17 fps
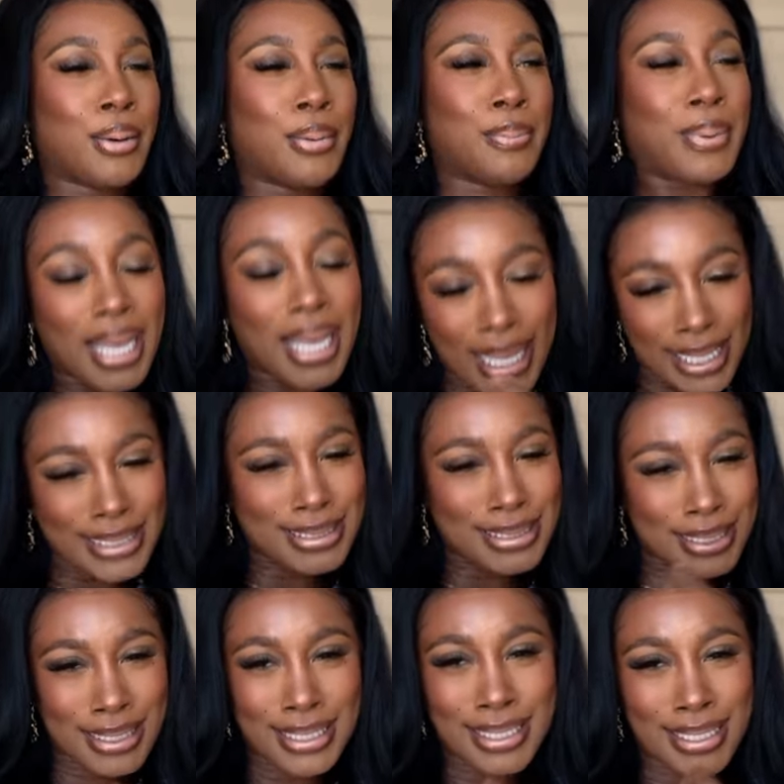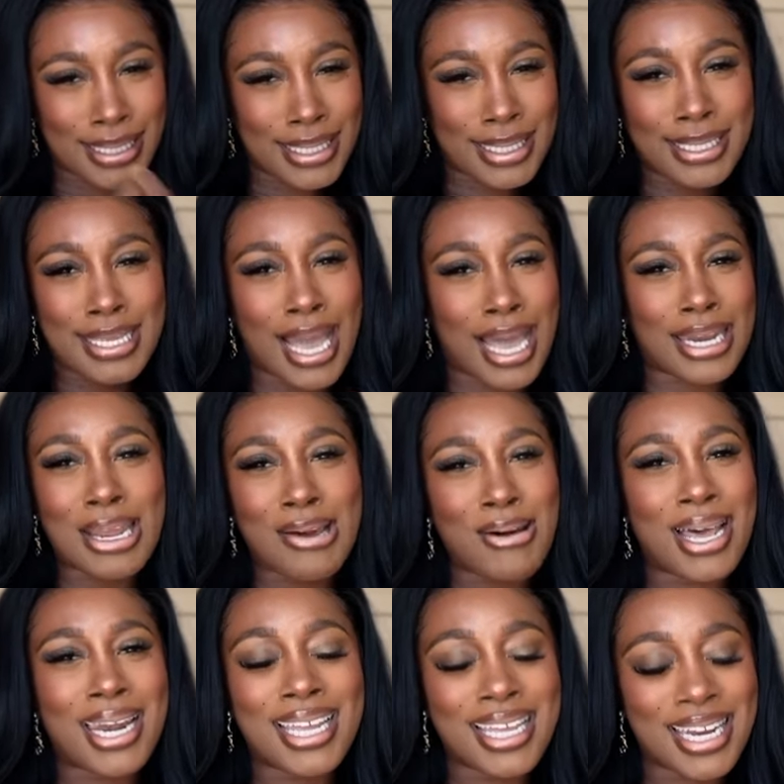But y'all know
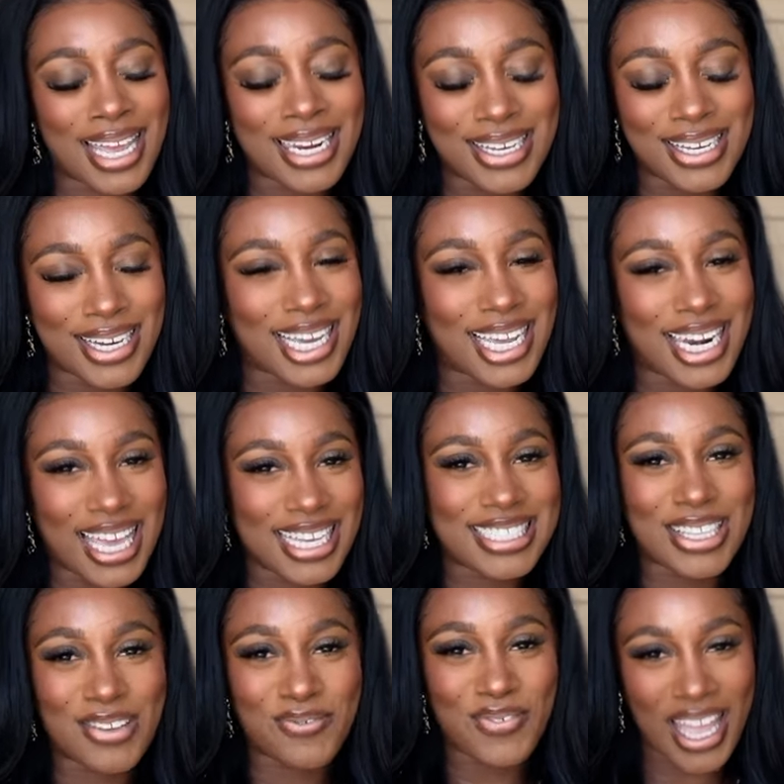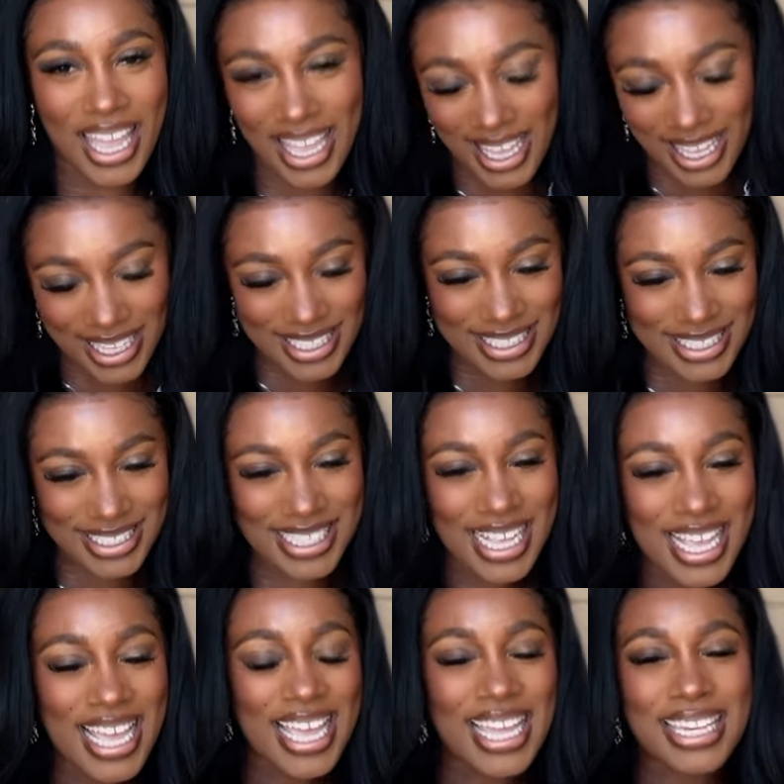I love that little classy fast.
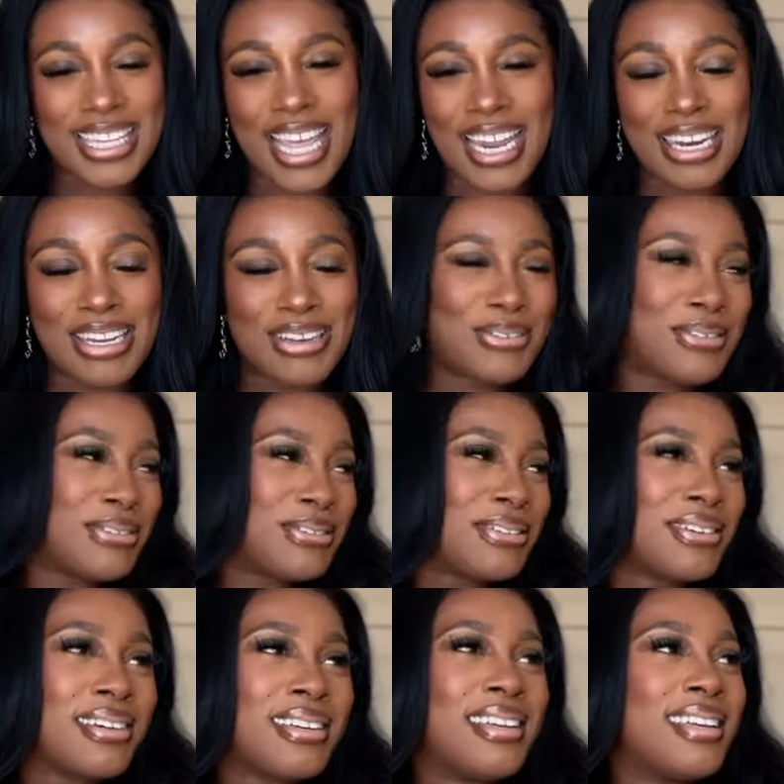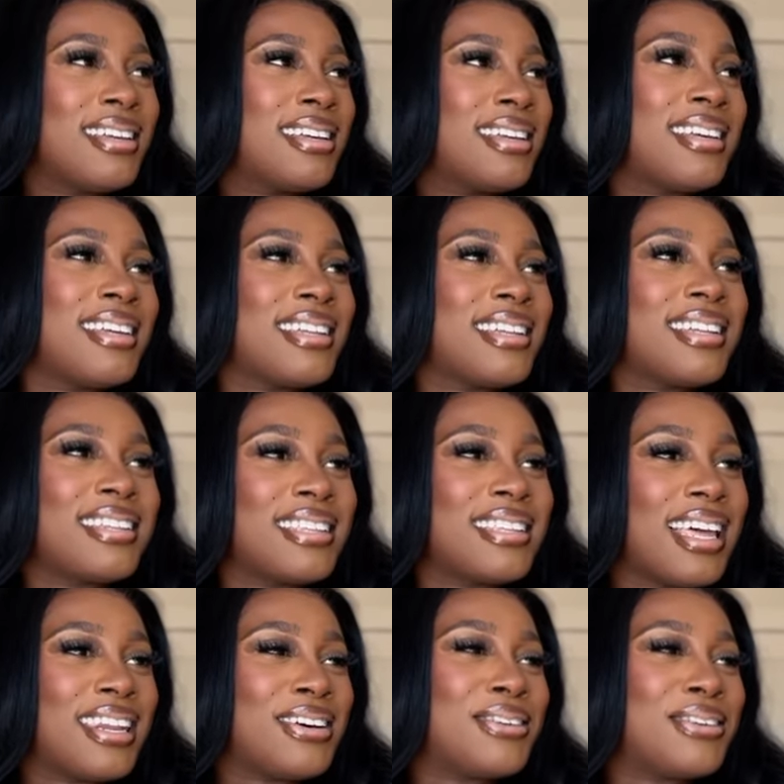That little,
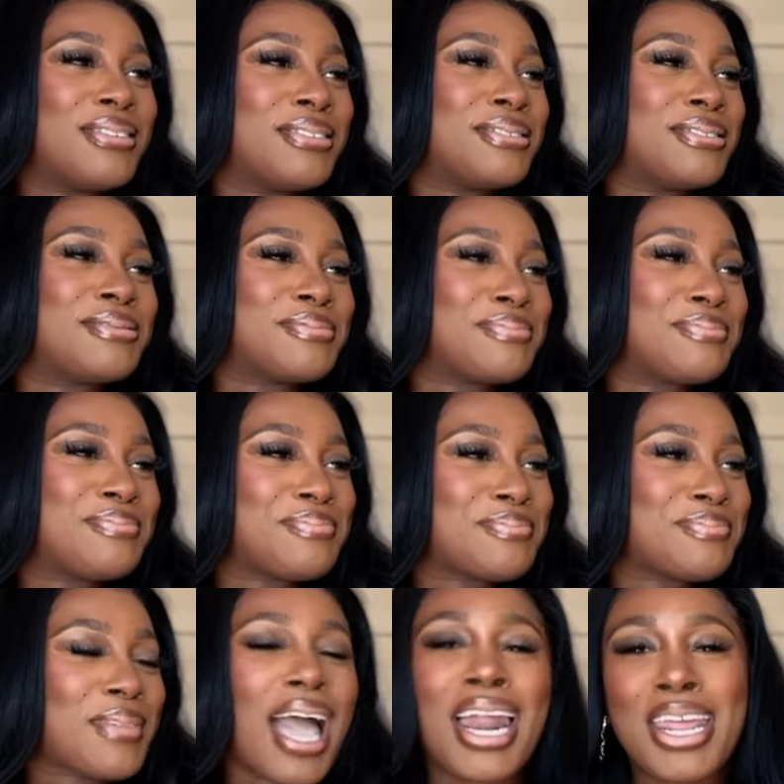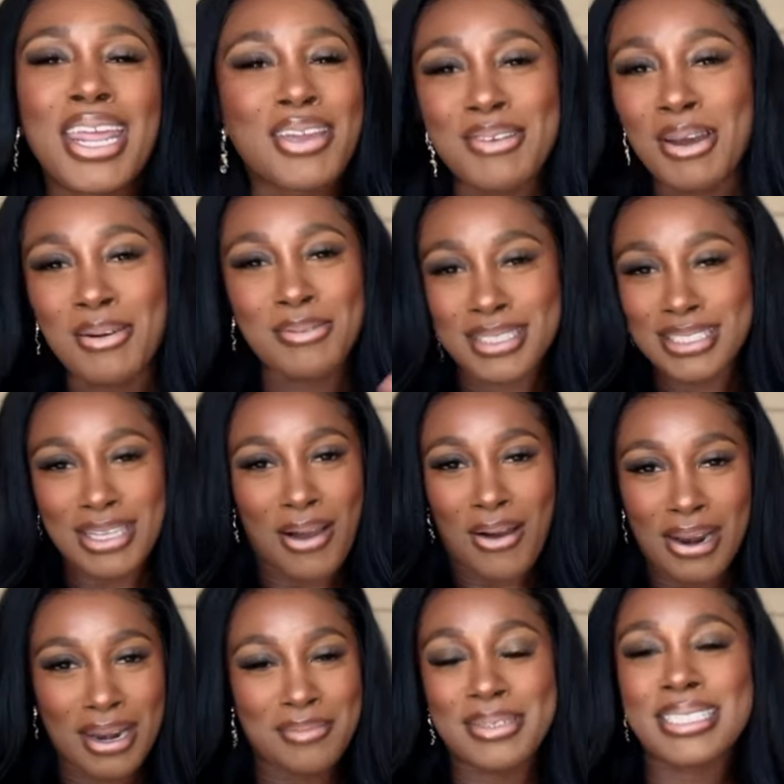I don't even know what to
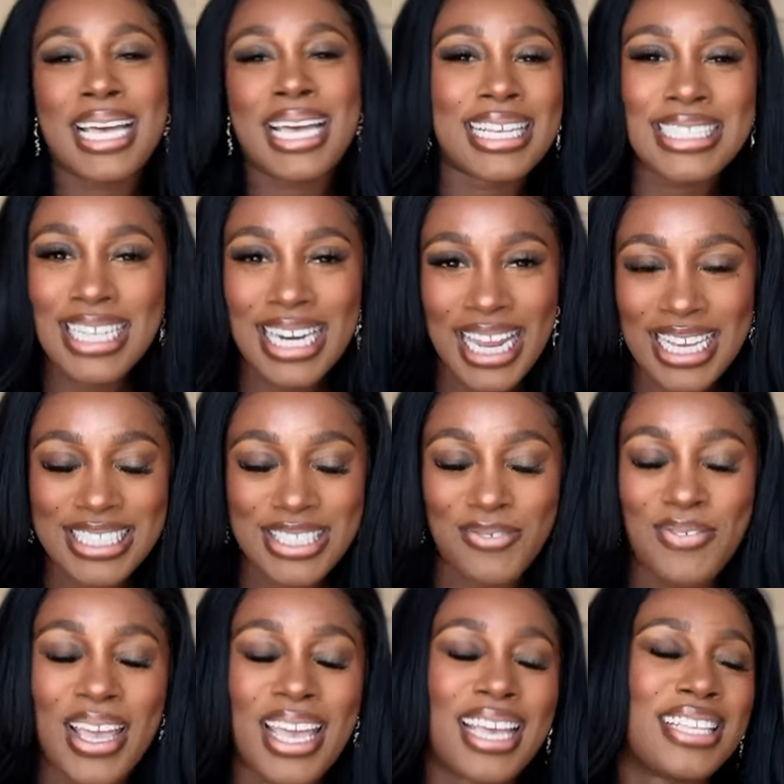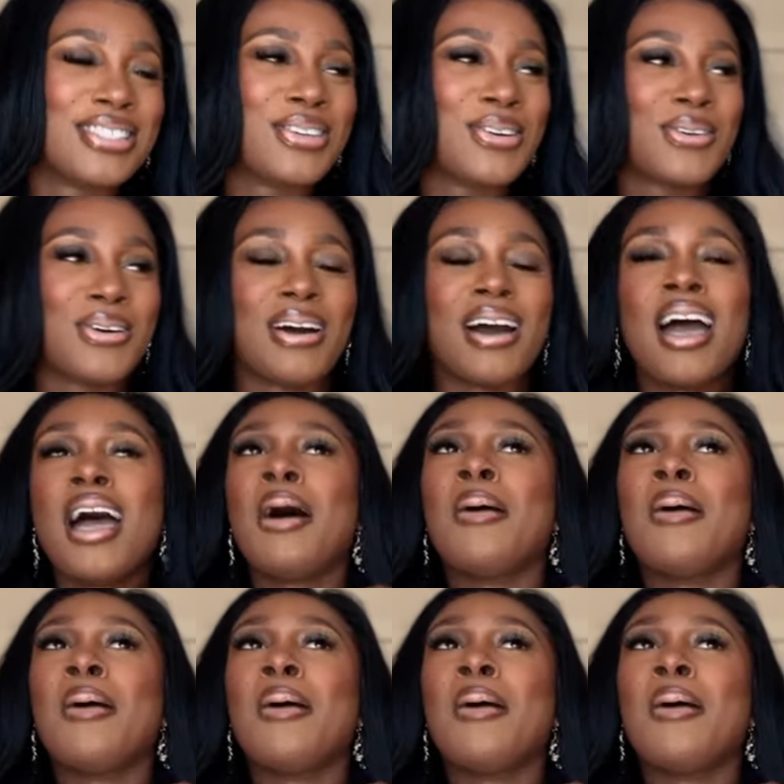call it besides classy fast, girl.